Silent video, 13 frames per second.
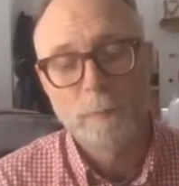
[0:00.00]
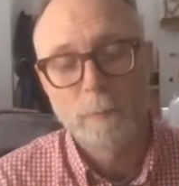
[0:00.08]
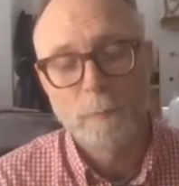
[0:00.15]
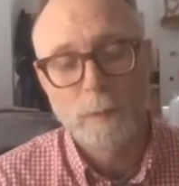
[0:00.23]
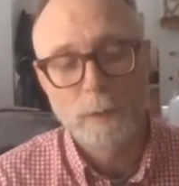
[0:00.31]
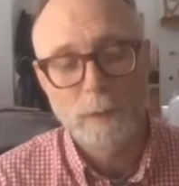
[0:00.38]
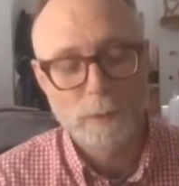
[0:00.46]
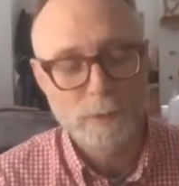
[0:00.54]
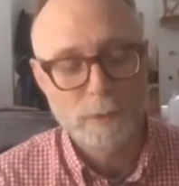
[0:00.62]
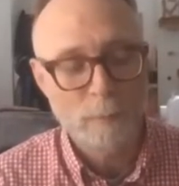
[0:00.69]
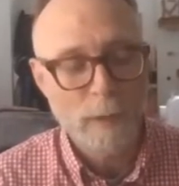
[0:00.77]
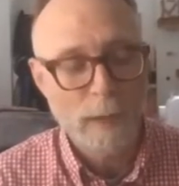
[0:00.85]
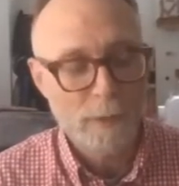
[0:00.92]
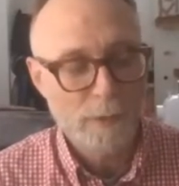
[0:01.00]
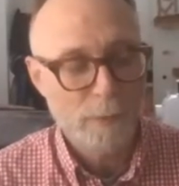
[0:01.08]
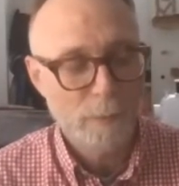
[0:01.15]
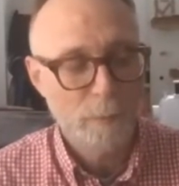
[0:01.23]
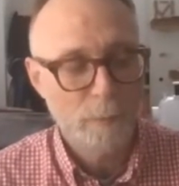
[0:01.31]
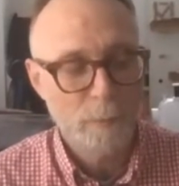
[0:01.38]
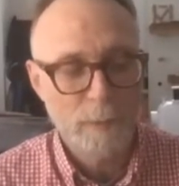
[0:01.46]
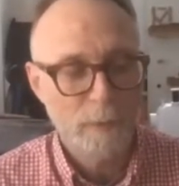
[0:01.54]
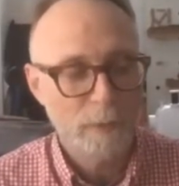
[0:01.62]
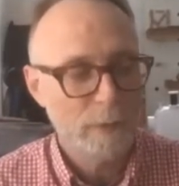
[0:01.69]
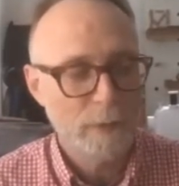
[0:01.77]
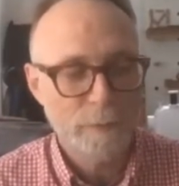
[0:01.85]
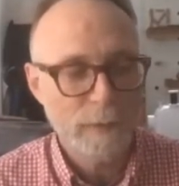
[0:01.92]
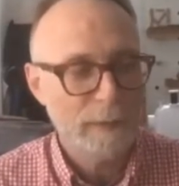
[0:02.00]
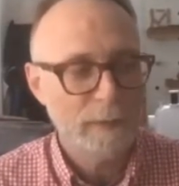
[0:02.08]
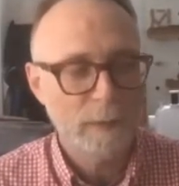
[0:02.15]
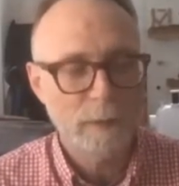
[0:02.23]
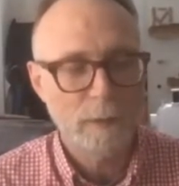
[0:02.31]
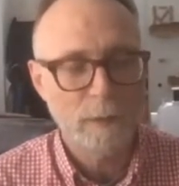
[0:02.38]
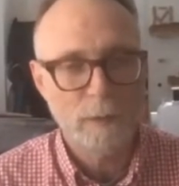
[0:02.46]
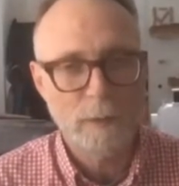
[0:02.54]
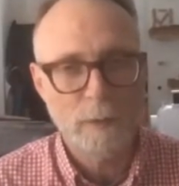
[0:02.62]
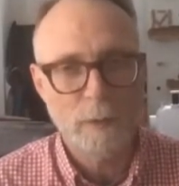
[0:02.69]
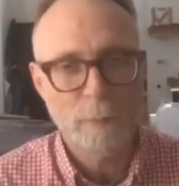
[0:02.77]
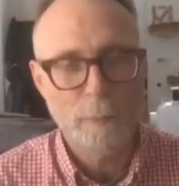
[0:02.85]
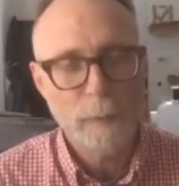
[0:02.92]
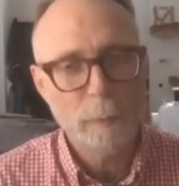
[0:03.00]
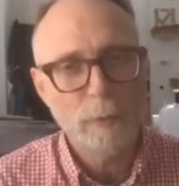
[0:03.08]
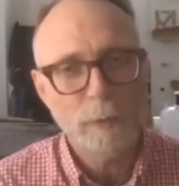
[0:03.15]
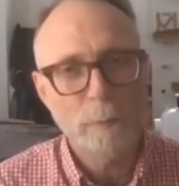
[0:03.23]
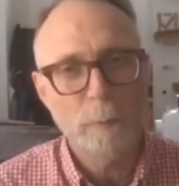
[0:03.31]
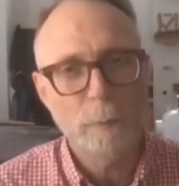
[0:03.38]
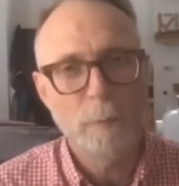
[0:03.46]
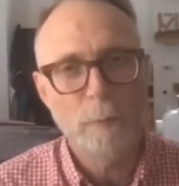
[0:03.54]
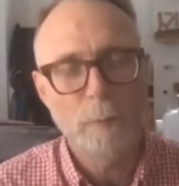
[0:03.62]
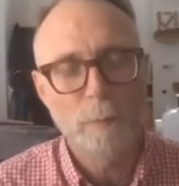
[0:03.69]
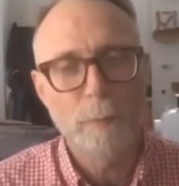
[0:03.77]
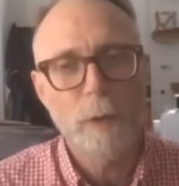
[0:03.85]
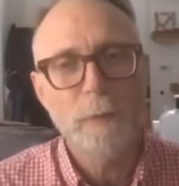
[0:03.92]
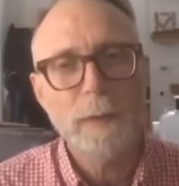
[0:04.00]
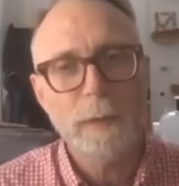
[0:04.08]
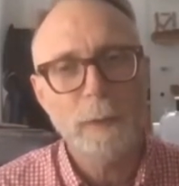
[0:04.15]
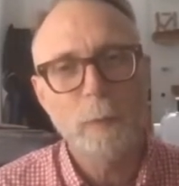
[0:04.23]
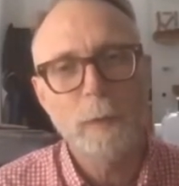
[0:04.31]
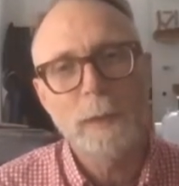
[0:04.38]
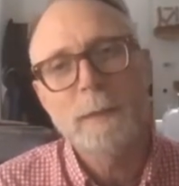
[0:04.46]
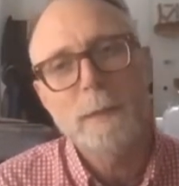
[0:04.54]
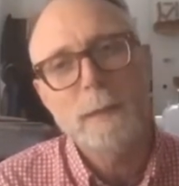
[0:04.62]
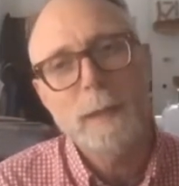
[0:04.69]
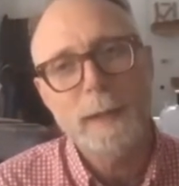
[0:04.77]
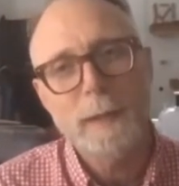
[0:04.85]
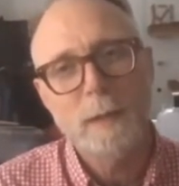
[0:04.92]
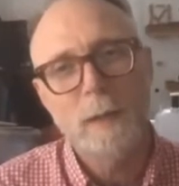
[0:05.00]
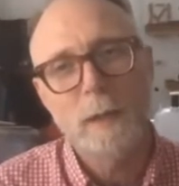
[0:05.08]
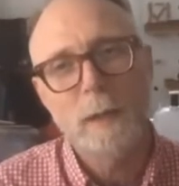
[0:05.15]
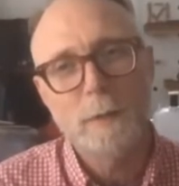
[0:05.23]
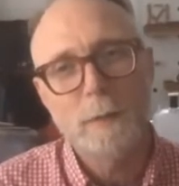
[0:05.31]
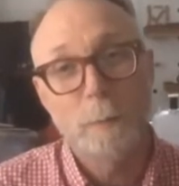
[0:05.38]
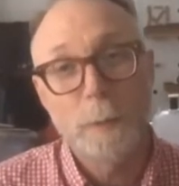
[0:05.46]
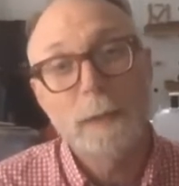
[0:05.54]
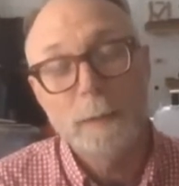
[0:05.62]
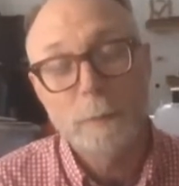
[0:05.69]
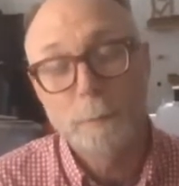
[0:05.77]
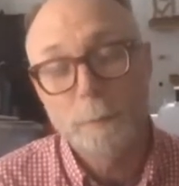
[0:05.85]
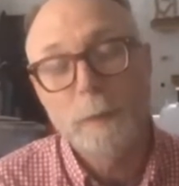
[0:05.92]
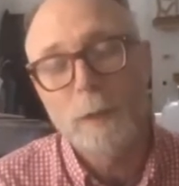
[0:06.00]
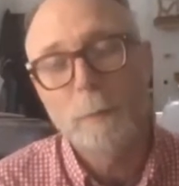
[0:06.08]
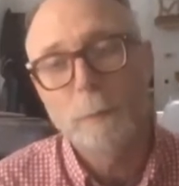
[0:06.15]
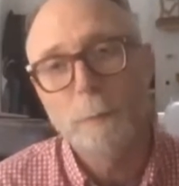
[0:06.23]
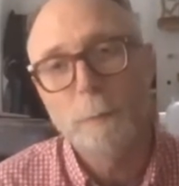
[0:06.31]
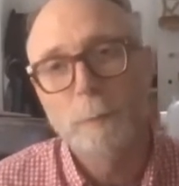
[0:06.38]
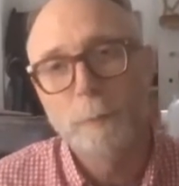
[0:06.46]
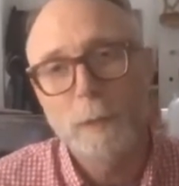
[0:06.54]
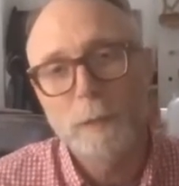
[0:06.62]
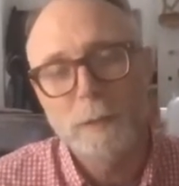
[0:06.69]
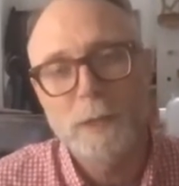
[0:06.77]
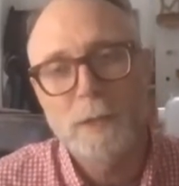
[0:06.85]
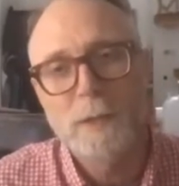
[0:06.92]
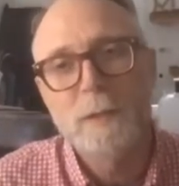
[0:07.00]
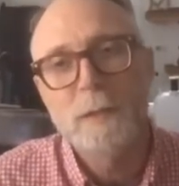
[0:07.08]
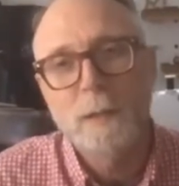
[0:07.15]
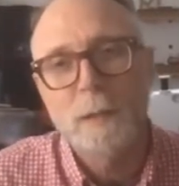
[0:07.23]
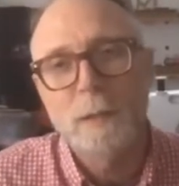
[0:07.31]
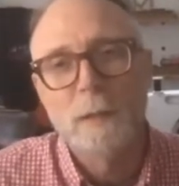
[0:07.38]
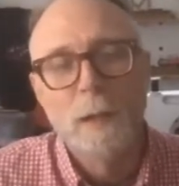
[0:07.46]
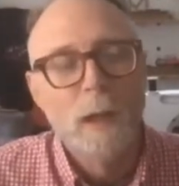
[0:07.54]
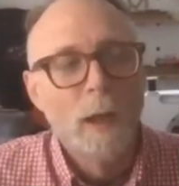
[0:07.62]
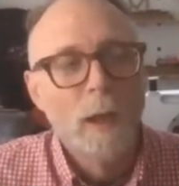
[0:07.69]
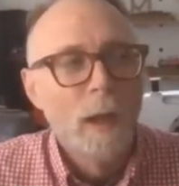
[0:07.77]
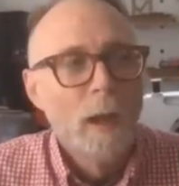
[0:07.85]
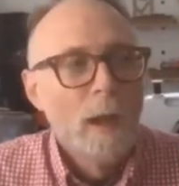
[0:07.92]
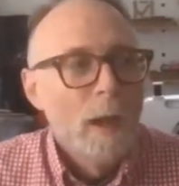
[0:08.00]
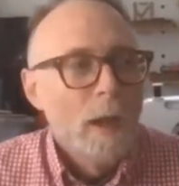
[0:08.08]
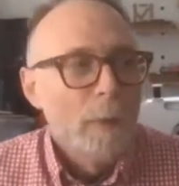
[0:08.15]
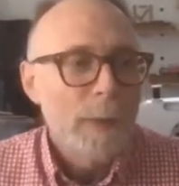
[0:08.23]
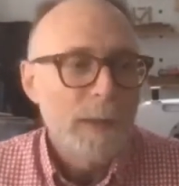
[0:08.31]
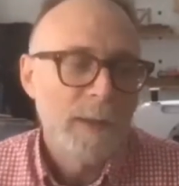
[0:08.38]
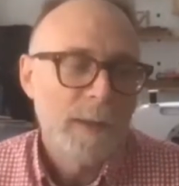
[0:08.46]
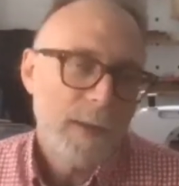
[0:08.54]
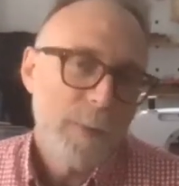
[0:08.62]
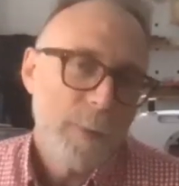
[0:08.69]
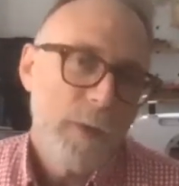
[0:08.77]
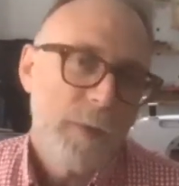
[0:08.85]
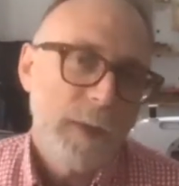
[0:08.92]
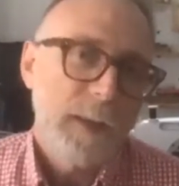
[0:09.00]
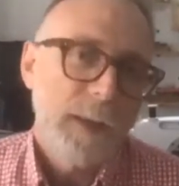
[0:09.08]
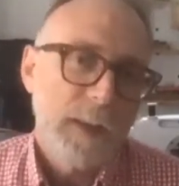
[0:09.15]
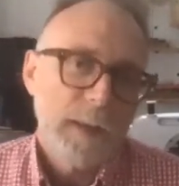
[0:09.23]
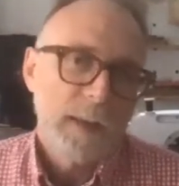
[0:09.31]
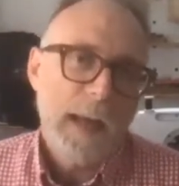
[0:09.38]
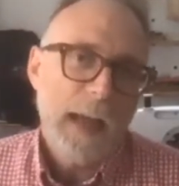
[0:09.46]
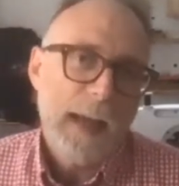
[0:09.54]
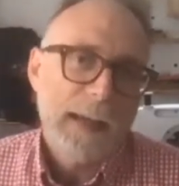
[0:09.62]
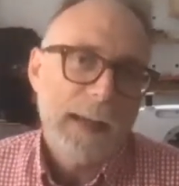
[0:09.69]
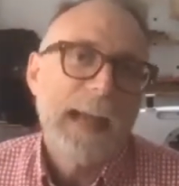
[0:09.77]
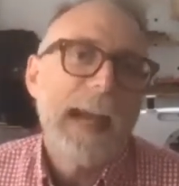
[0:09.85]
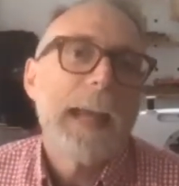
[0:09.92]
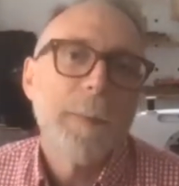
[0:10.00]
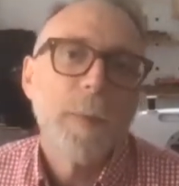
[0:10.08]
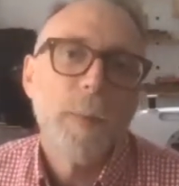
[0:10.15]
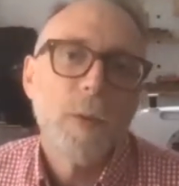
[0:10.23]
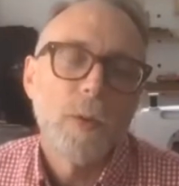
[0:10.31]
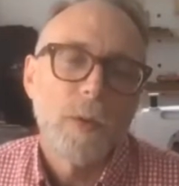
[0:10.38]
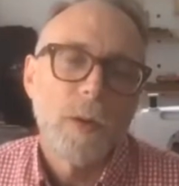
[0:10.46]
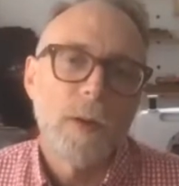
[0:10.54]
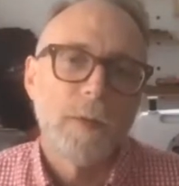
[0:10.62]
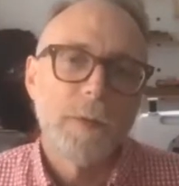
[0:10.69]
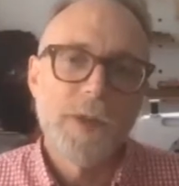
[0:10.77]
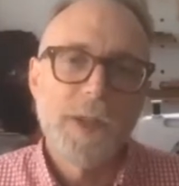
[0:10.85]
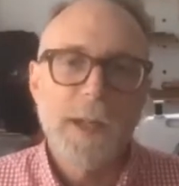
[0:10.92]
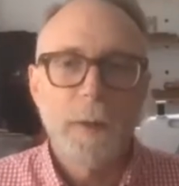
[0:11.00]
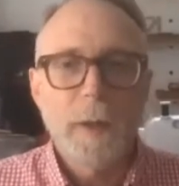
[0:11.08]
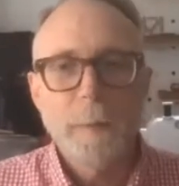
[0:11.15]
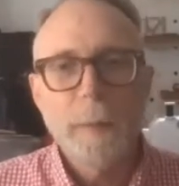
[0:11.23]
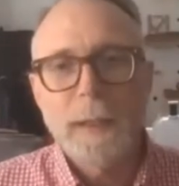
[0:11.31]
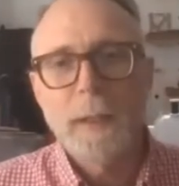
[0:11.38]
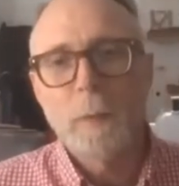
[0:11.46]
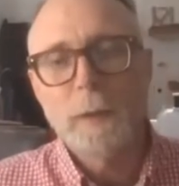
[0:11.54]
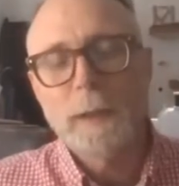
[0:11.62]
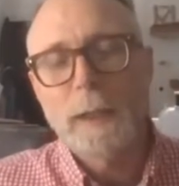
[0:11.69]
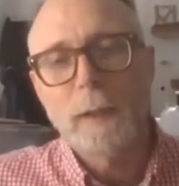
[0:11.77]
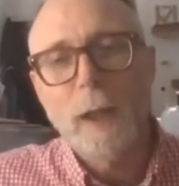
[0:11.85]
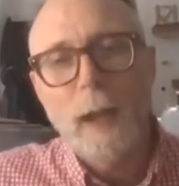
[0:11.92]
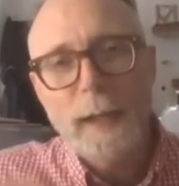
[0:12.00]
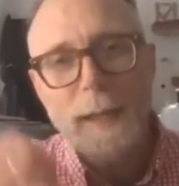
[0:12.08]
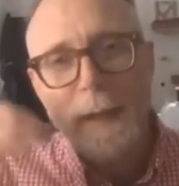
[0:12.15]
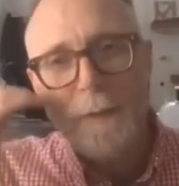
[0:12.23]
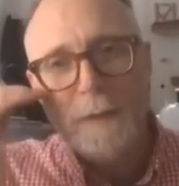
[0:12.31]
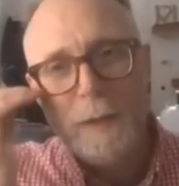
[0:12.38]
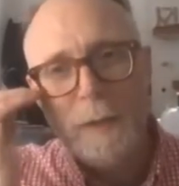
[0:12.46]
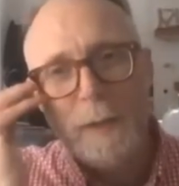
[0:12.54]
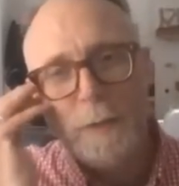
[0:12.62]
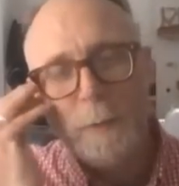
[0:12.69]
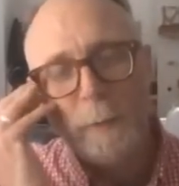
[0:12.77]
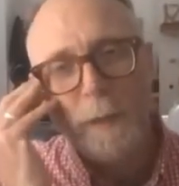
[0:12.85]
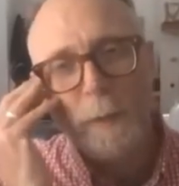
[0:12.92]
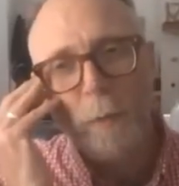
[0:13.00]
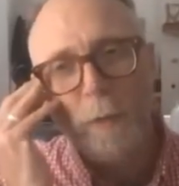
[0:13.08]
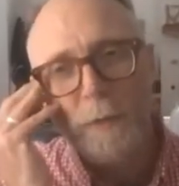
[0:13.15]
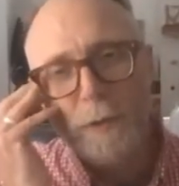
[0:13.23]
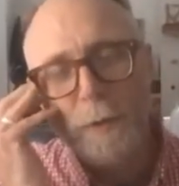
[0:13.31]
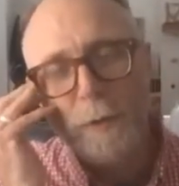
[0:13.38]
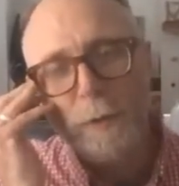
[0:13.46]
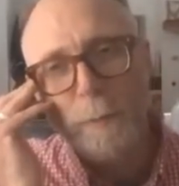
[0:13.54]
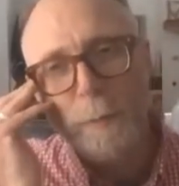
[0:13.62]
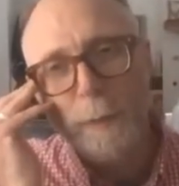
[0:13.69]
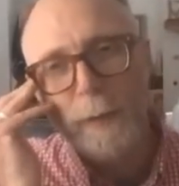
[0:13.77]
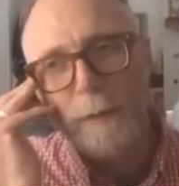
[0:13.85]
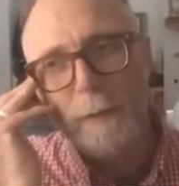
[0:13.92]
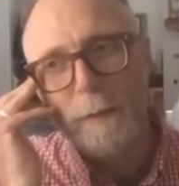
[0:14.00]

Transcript: you know, so much. The fact that, you know, people are perfectly willing to take science, or, you know, politicians and businesses perfectly capable of cherry picking what they like out of science when they want to, but,